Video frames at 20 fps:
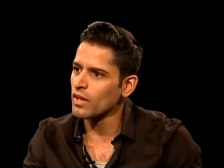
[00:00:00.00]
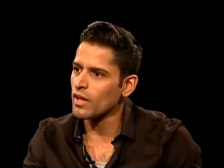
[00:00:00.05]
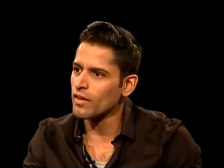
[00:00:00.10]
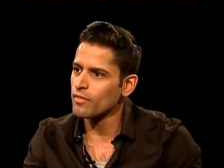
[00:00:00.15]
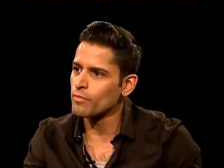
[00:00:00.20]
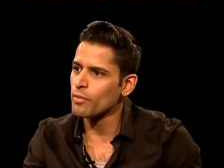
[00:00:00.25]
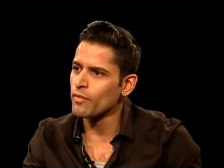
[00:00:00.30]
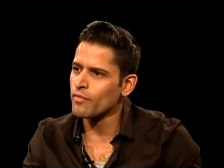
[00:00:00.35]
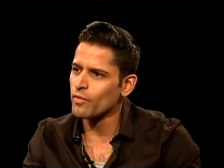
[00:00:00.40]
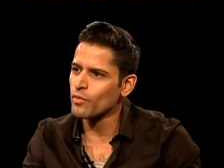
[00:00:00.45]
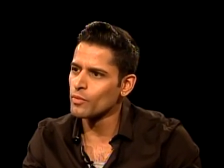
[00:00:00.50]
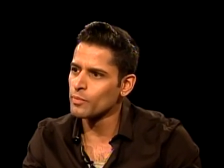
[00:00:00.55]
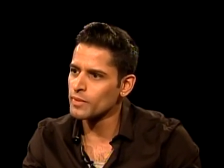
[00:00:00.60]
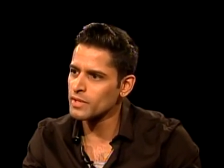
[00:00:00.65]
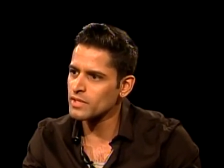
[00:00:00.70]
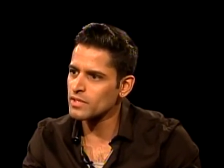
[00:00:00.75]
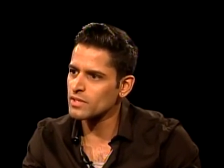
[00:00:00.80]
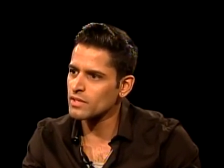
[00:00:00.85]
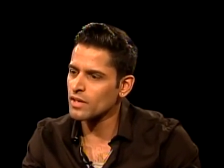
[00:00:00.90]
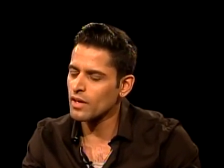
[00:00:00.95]
live
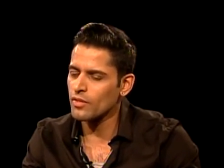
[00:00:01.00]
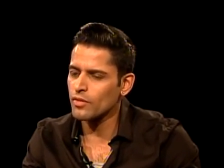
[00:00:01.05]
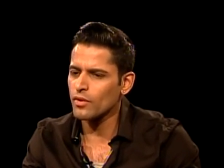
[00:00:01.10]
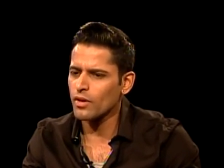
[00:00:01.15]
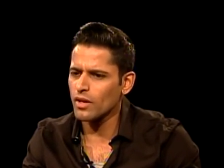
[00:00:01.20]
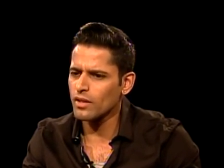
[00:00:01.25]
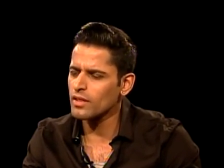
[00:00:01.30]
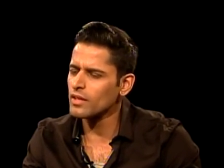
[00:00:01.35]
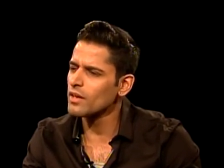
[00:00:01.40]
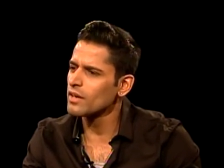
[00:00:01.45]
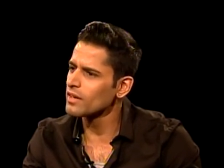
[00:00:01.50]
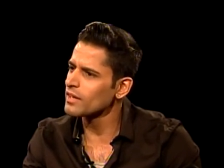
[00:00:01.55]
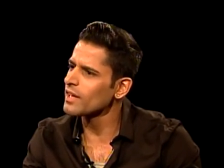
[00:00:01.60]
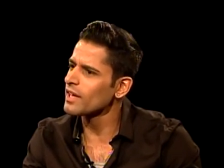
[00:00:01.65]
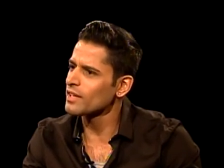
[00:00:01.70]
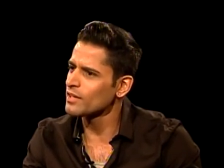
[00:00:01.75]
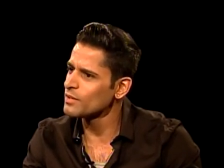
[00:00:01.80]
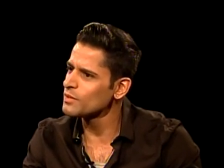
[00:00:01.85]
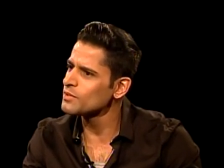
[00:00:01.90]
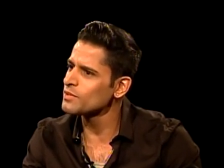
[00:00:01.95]
performance, and I thought, I think I can
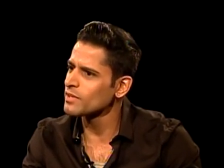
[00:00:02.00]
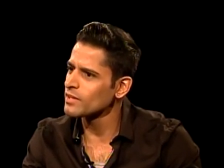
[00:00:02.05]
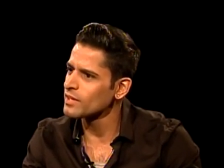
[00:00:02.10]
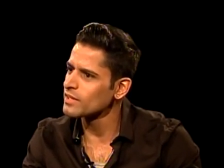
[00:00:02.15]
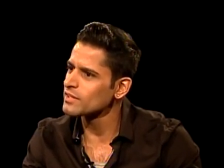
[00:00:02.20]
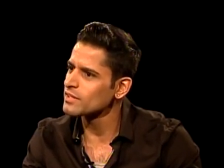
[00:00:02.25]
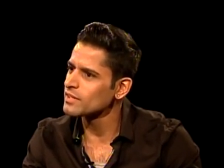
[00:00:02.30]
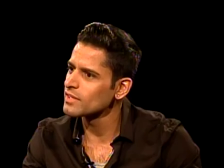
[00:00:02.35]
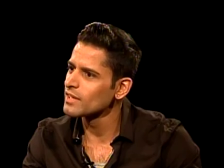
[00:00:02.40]
get used to this.